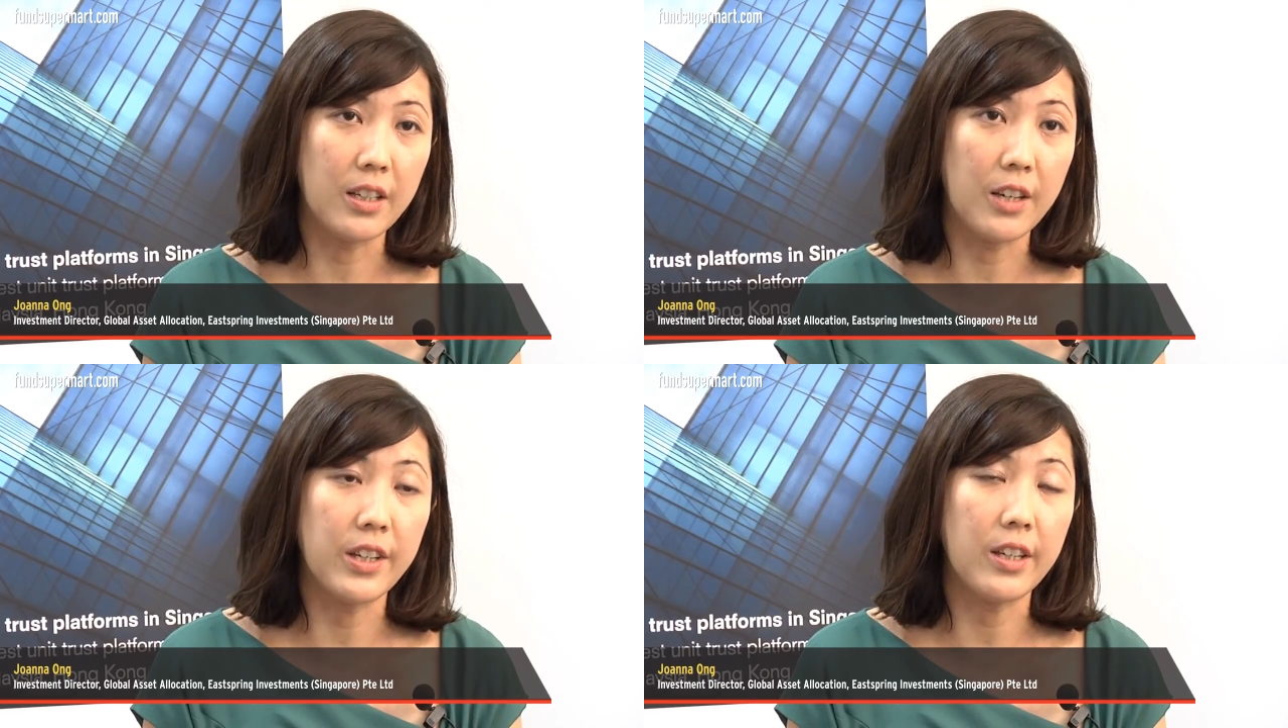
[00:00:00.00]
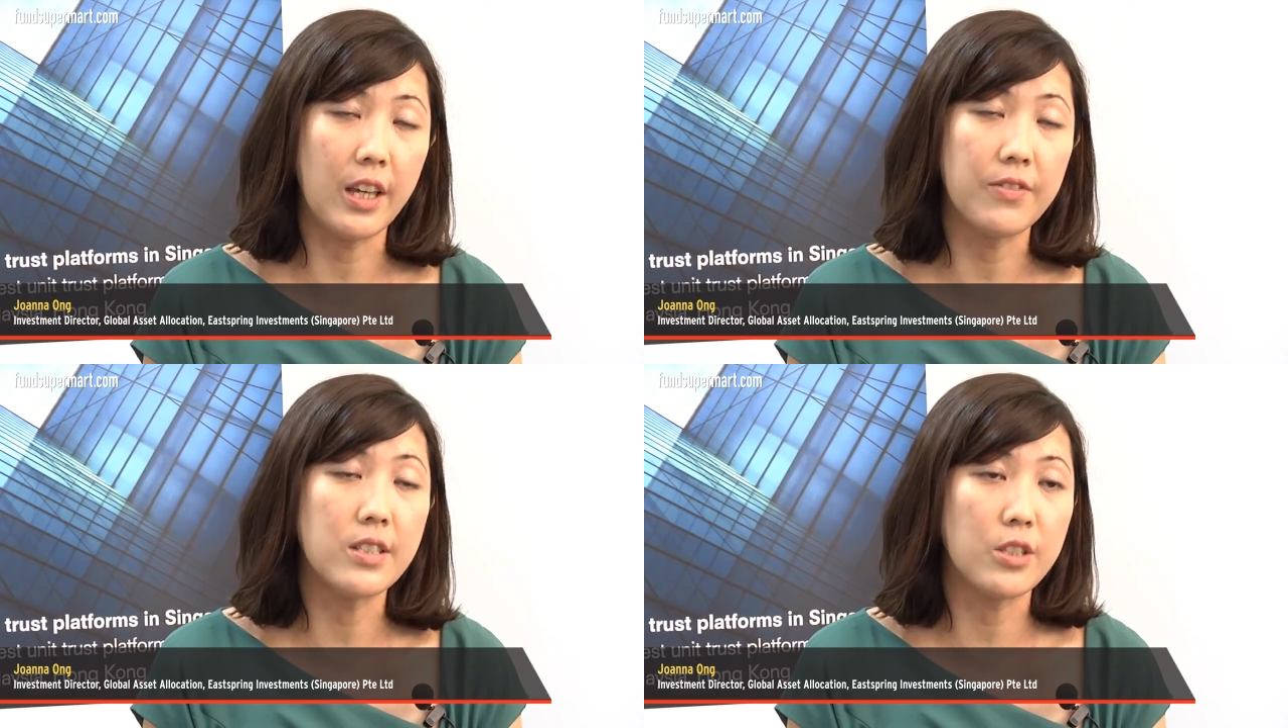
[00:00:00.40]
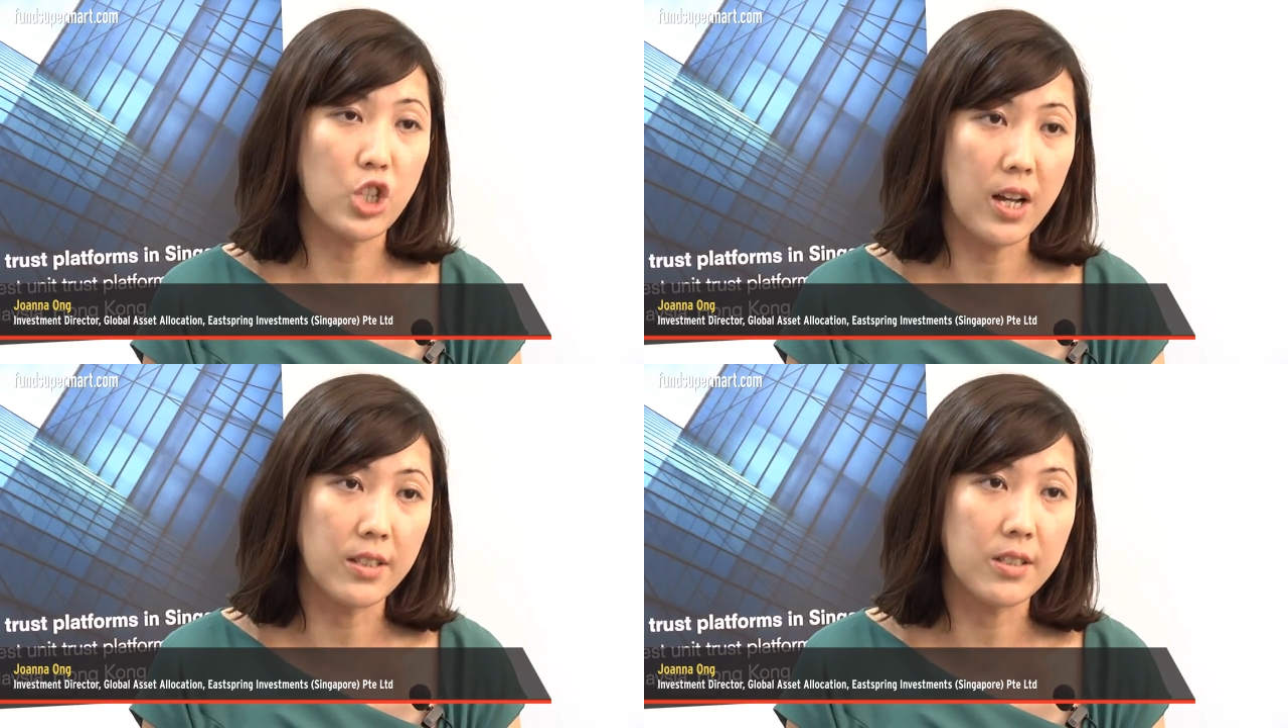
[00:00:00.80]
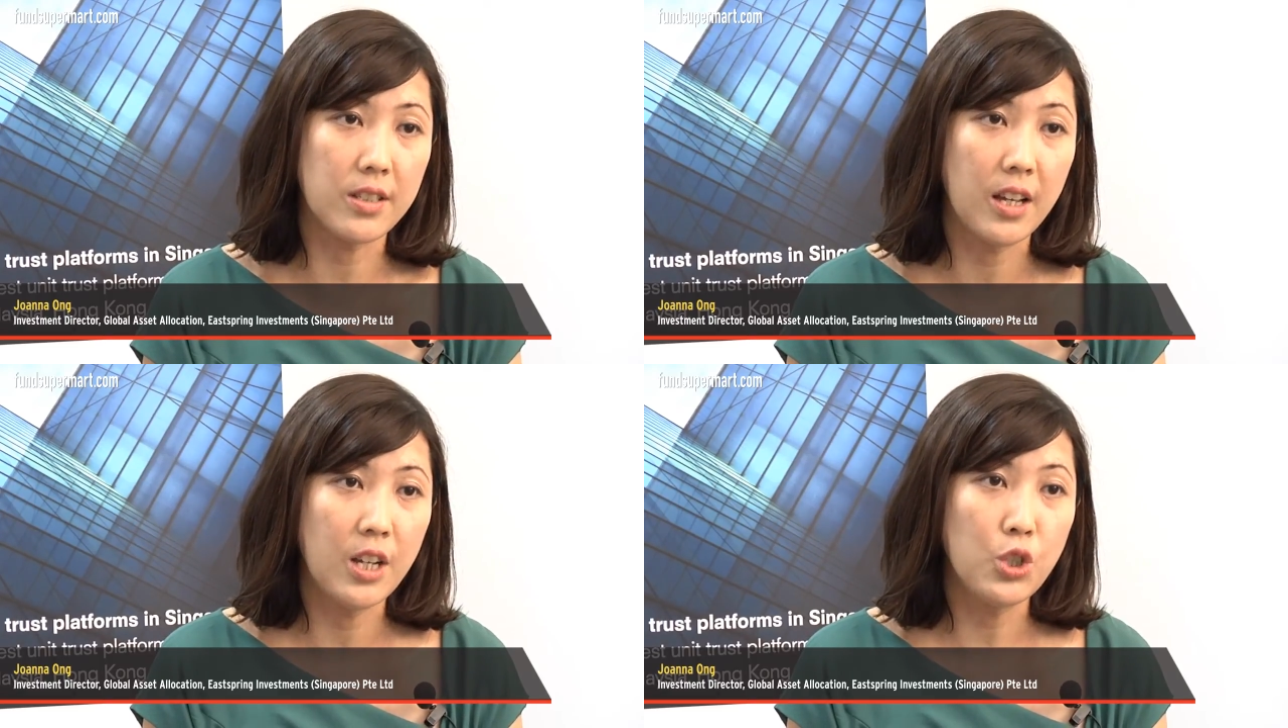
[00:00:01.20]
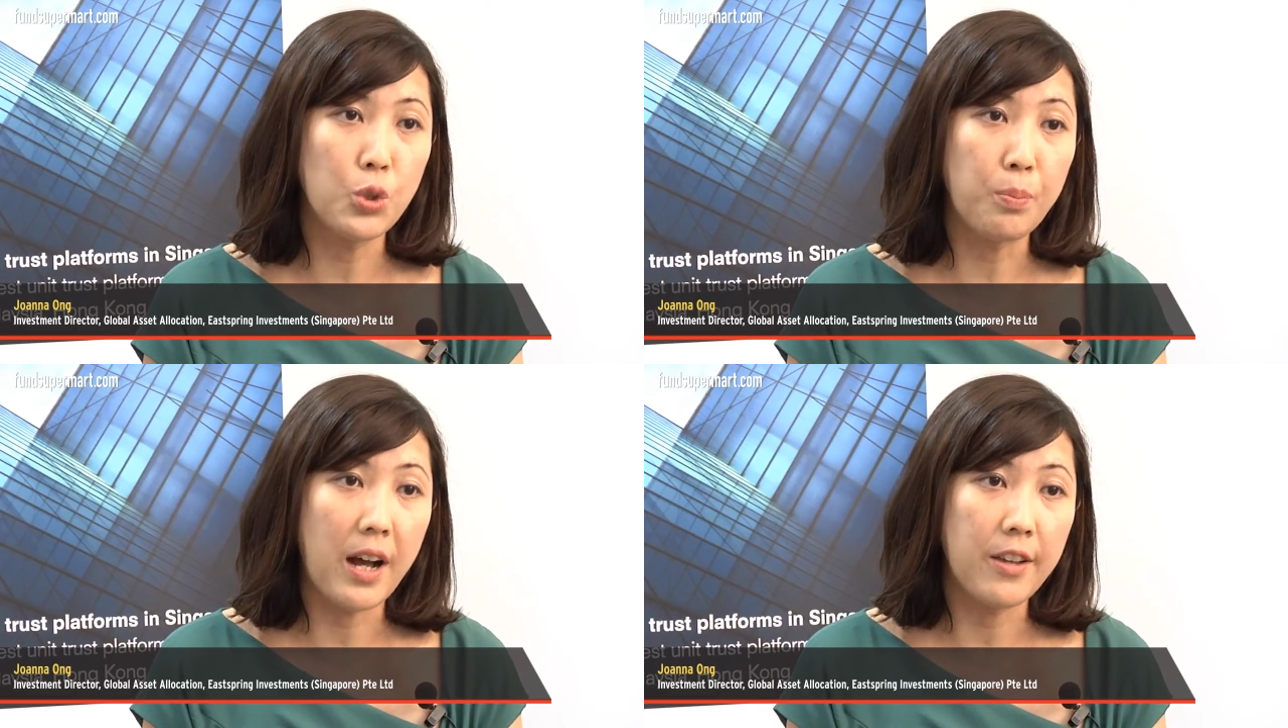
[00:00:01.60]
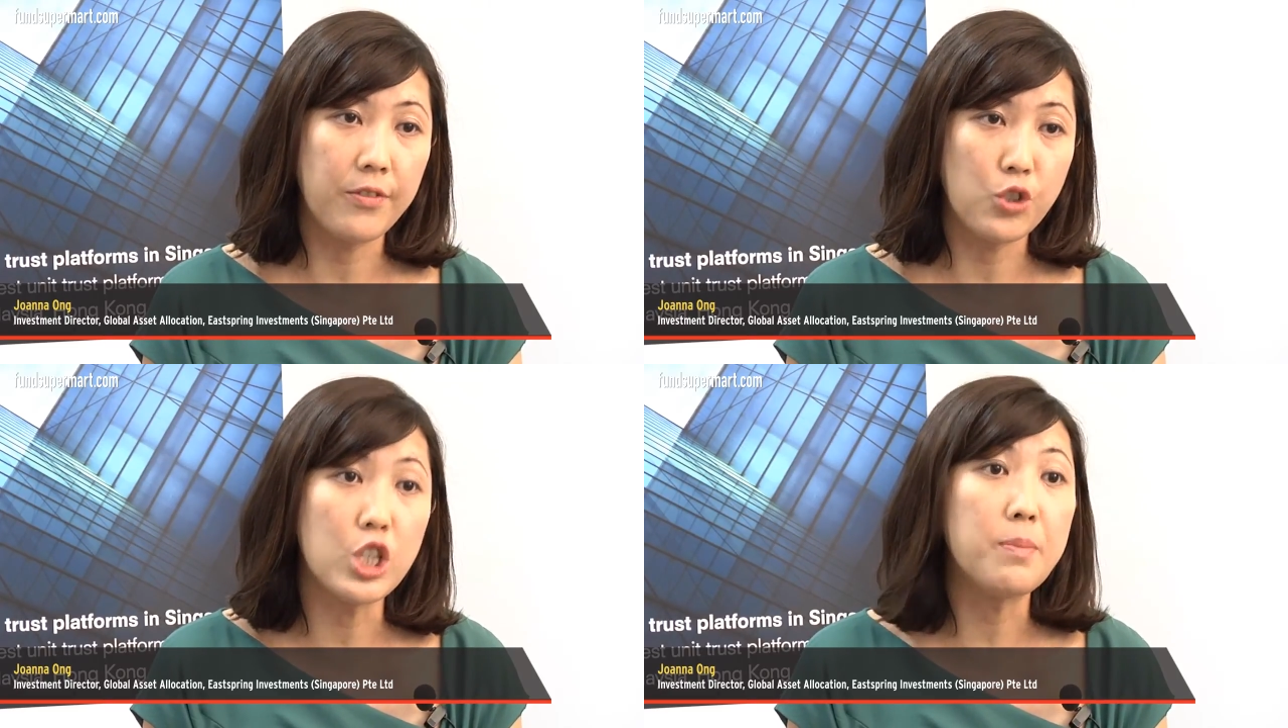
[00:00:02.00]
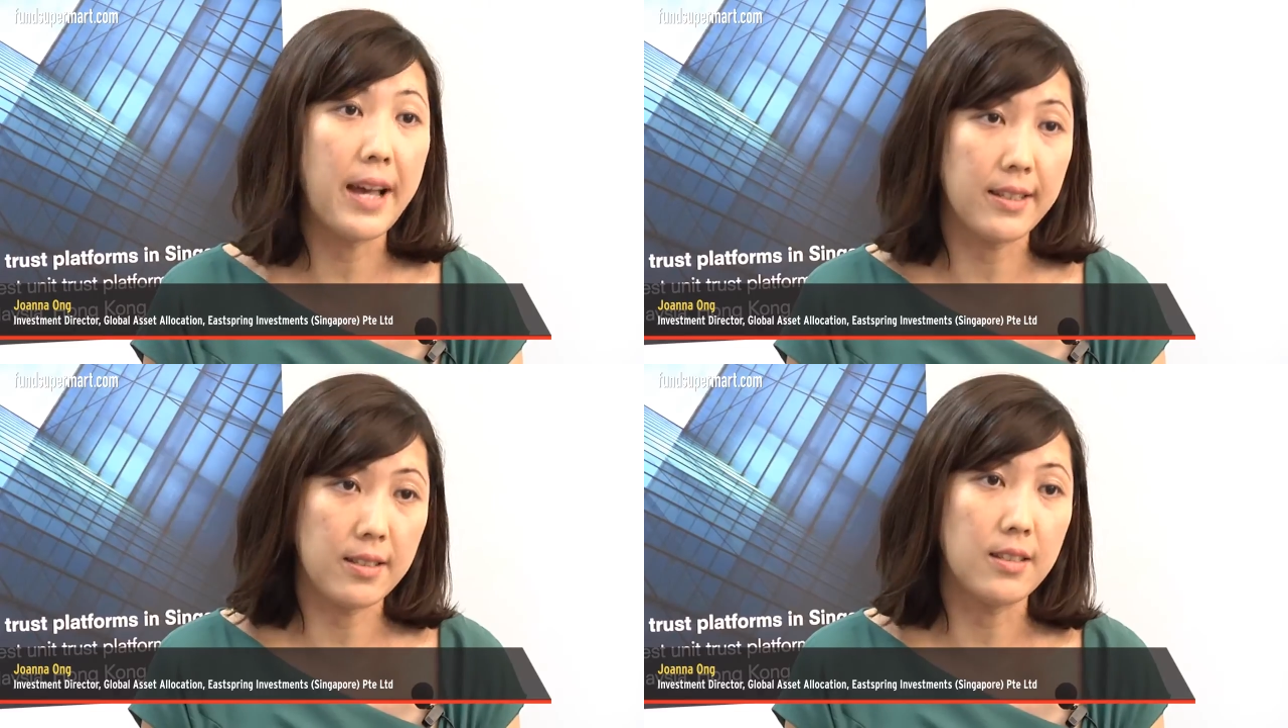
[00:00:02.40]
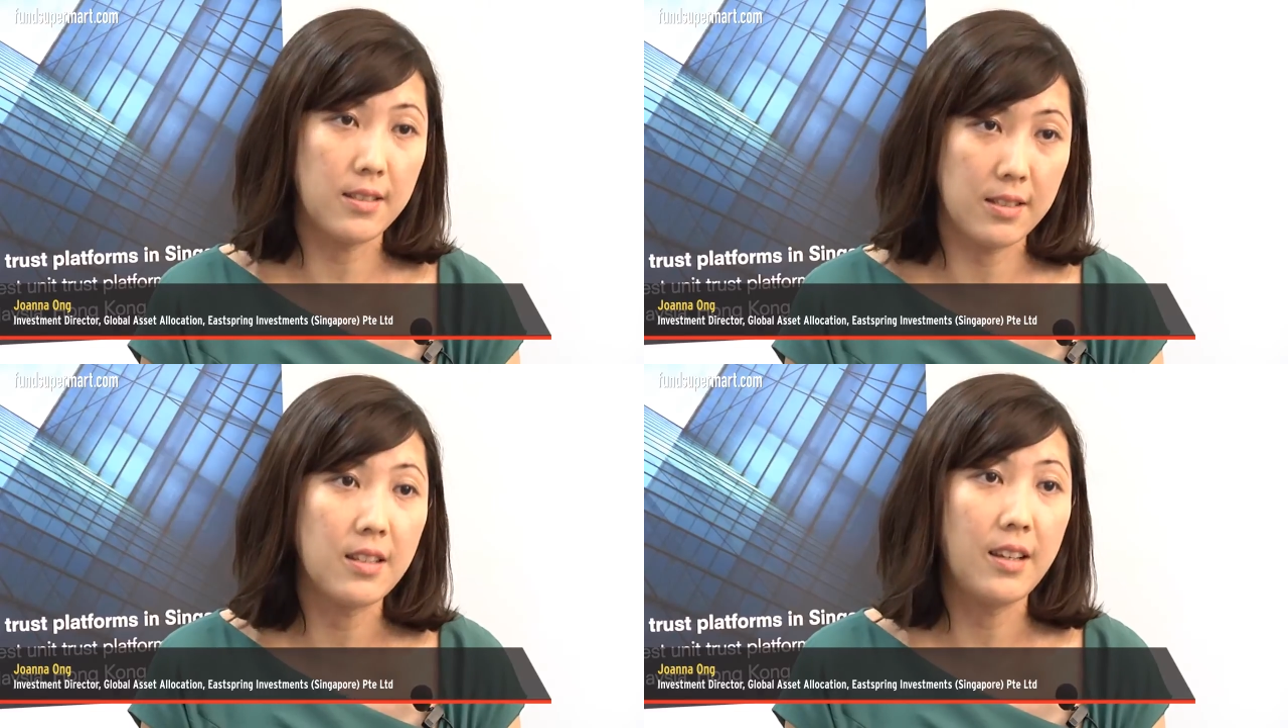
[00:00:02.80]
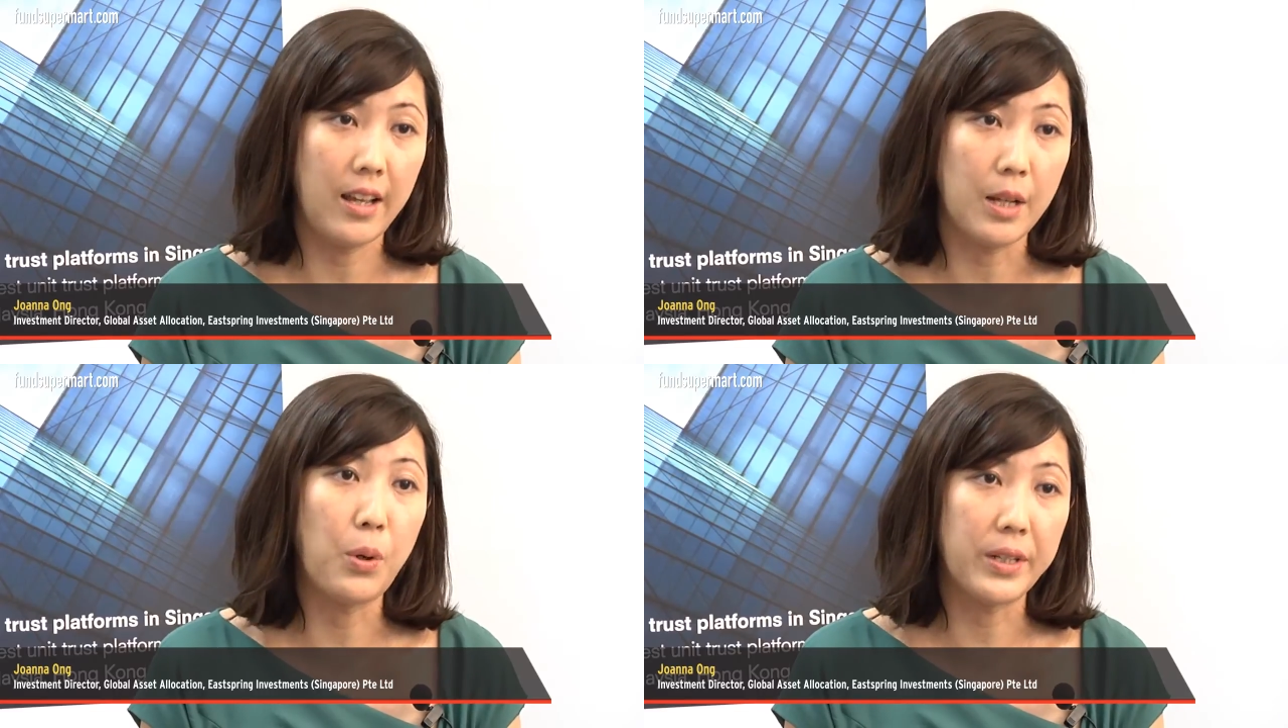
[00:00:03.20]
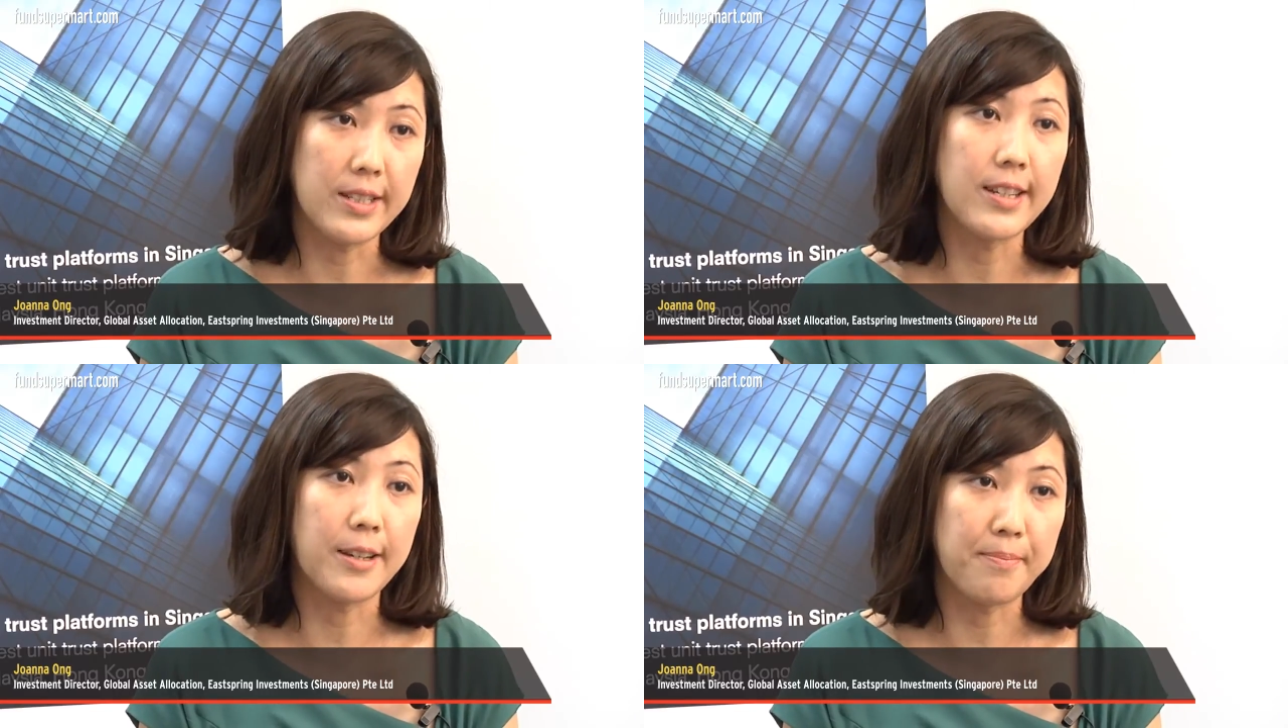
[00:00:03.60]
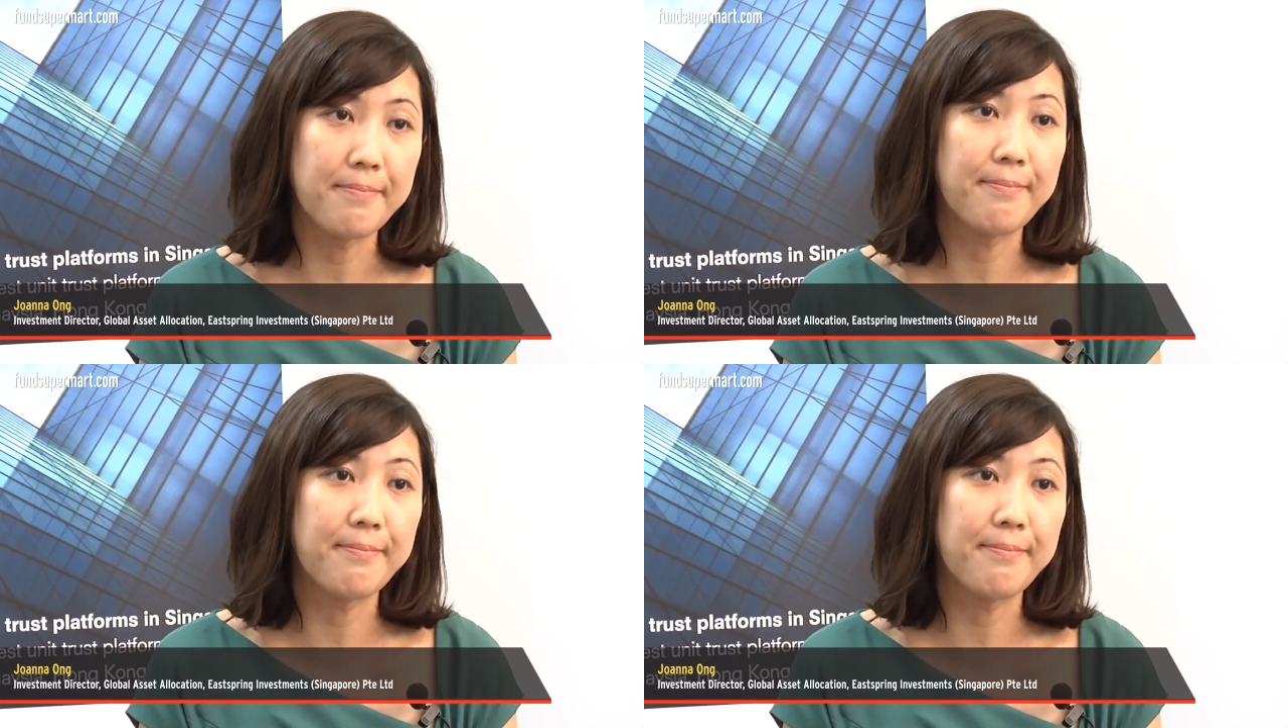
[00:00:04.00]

gave us a chance to buy cheap assets at that point in time.